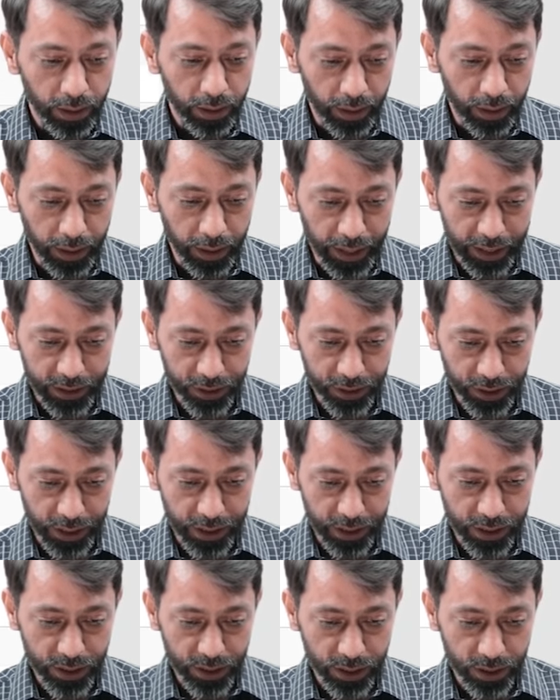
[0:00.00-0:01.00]
Next
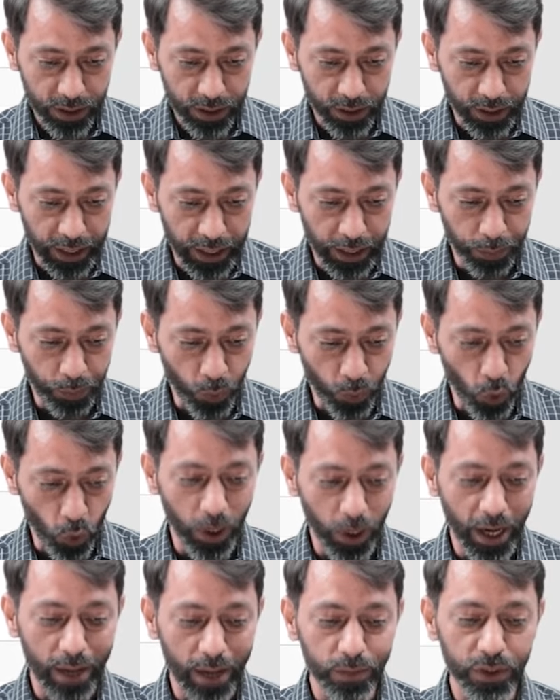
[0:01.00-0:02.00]
is the
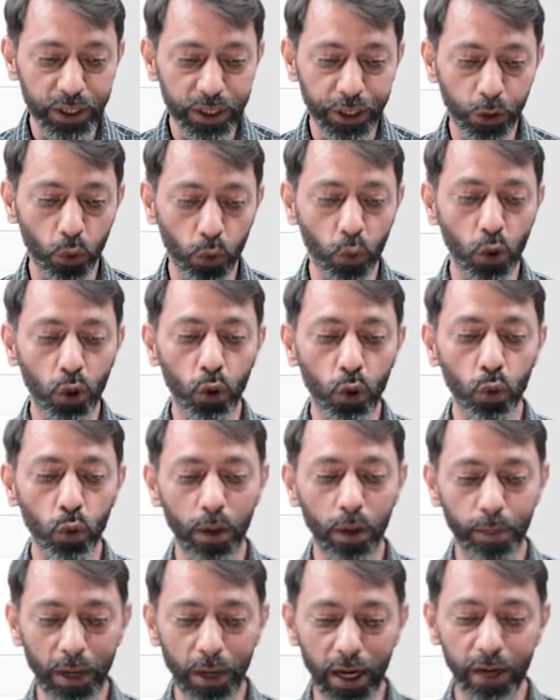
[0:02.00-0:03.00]
programs that you want to
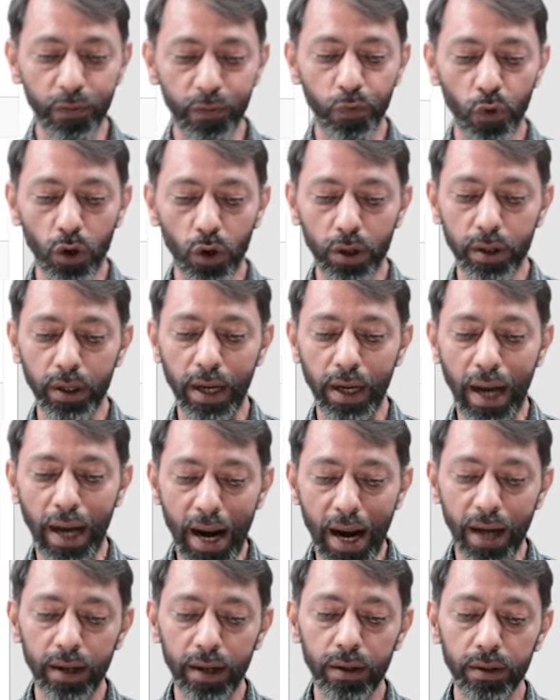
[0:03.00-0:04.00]
apply for
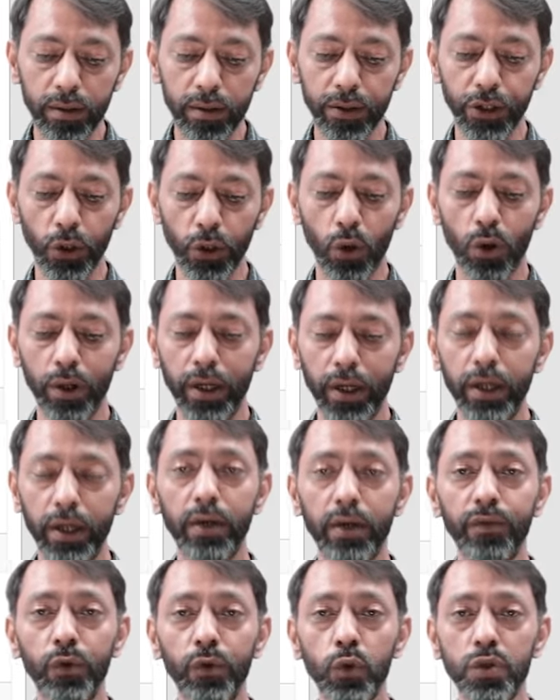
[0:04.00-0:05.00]
and your
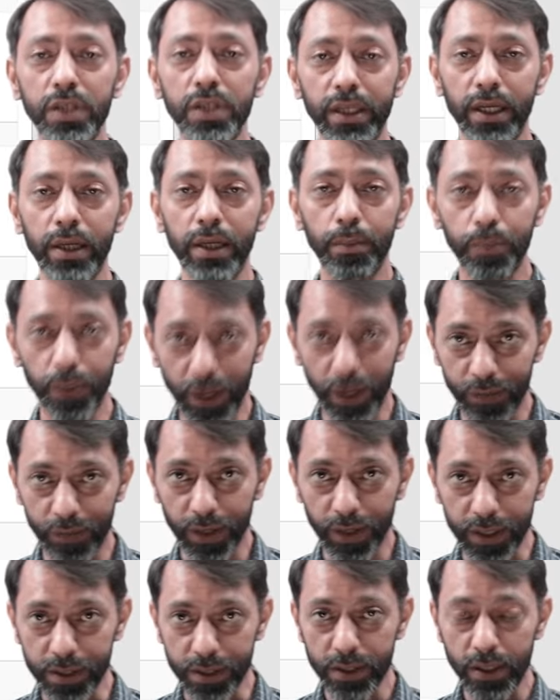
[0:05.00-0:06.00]
interview city
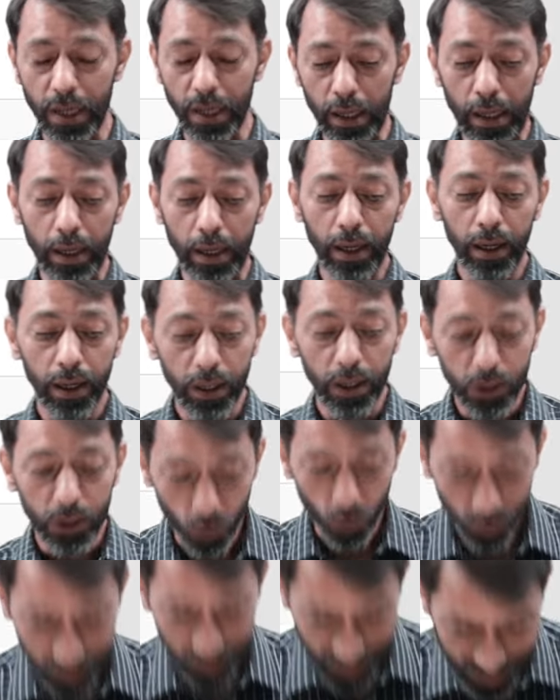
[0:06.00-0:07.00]
preference.
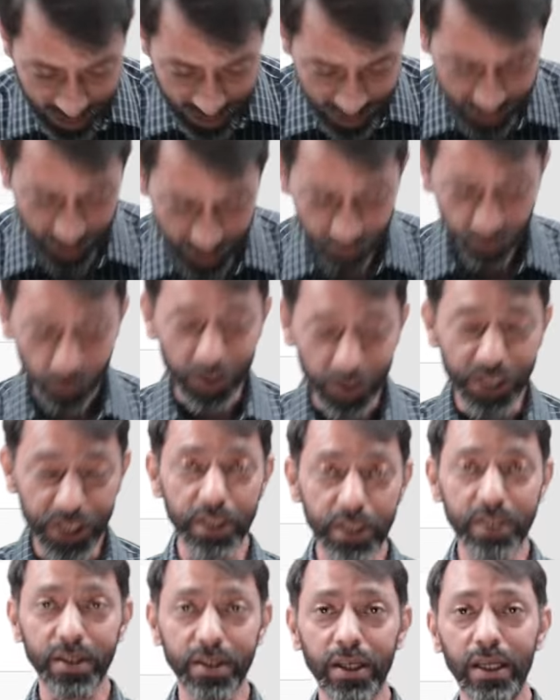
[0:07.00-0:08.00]
So this information
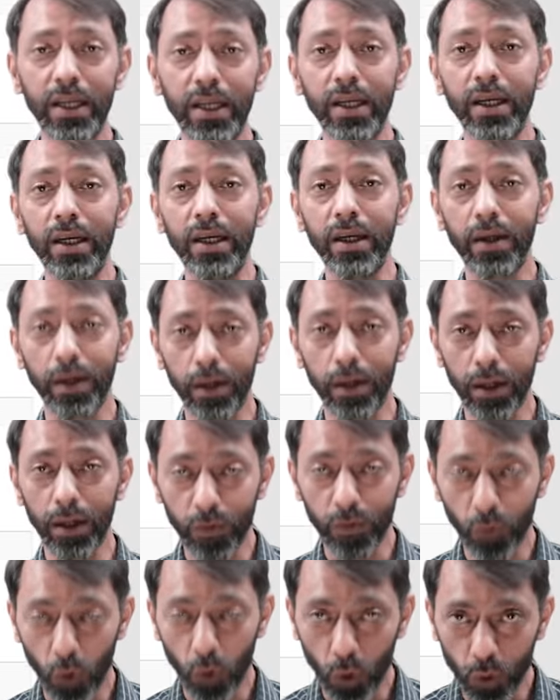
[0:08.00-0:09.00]
is really
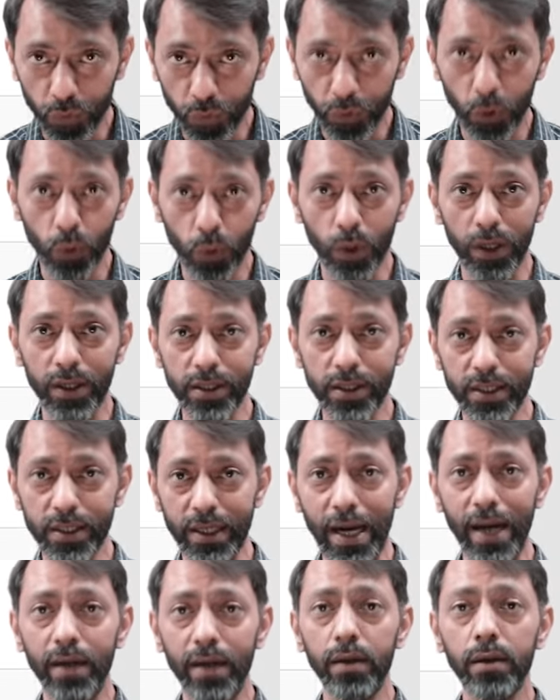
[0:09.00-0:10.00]
critical for all of you to
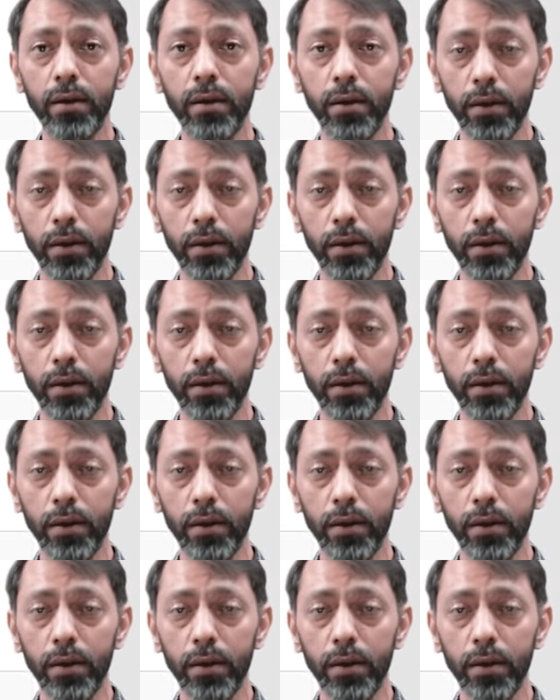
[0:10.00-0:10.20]
understand.